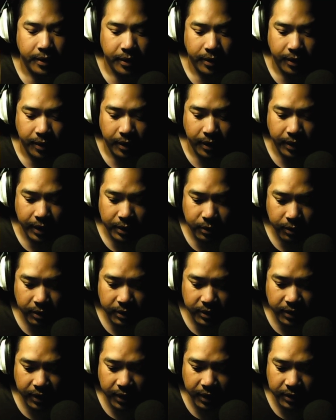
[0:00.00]
All right, that's what
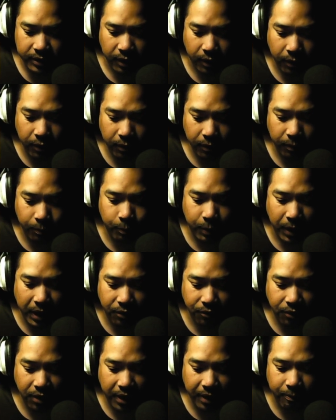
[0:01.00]
she is, a whole
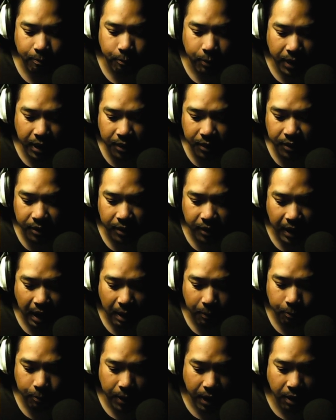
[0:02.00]
bickering, bitter
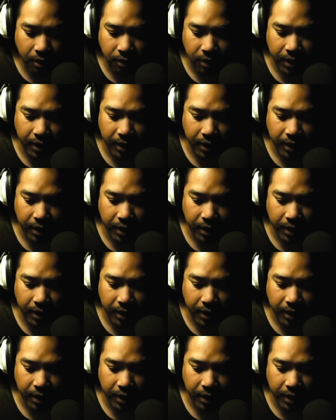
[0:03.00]
librarian.